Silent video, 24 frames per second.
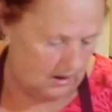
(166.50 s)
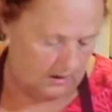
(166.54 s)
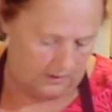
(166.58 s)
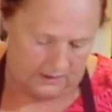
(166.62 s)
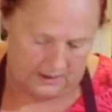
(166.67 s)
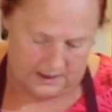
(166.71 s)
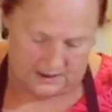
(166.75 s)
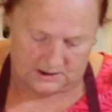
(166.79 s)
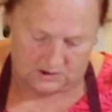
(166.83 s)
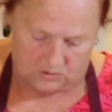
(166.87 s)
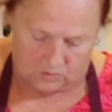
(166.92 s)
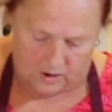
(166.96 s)

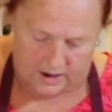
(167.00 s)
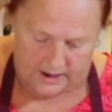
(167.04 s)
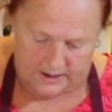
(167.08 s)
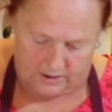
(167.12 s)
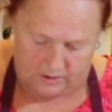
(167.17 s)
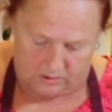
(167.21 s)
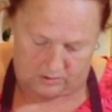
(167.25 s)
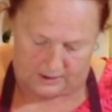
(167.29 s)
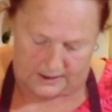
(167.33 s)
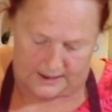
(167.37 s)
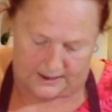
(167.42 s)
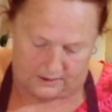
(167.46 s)
That's why
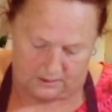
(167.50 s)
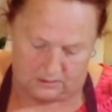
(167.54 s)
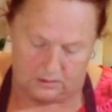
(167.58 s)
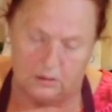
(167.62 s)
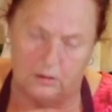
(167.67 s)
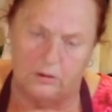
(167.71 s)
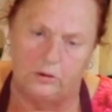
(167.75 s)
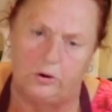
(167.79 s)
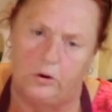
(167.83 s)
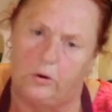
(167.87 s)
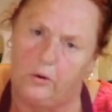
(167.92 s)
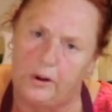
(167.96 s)
you're like,
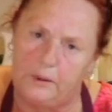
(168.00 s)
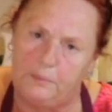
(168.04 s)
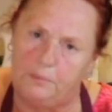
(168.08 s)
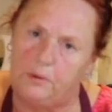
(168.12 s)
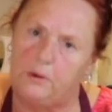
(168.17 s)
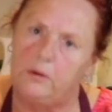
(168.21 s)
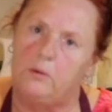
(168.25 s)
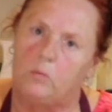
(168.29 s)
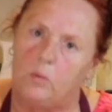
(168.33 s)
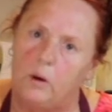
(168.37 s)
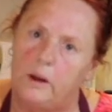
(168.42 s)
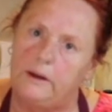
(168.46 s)
you're only
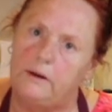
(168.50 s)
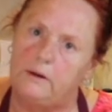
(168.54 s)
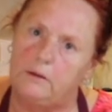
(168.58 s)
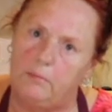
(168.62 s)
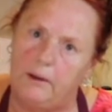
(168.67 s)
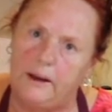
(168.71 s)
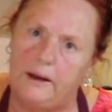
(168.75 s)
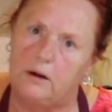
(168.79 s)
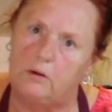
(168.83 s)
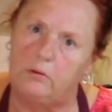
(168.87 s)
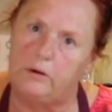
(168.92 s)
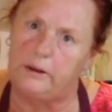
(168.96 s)
putting 1
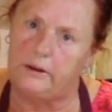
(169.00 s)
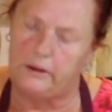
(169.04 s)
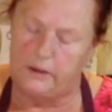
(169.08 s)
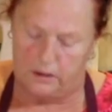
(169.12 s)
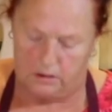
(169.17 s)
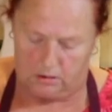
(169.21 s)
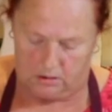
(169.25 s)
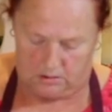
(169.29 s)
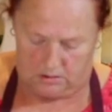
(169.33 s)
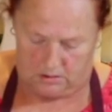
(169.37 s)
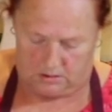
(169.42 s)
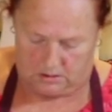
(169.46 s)
tomato in
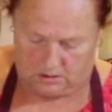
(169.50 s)
there?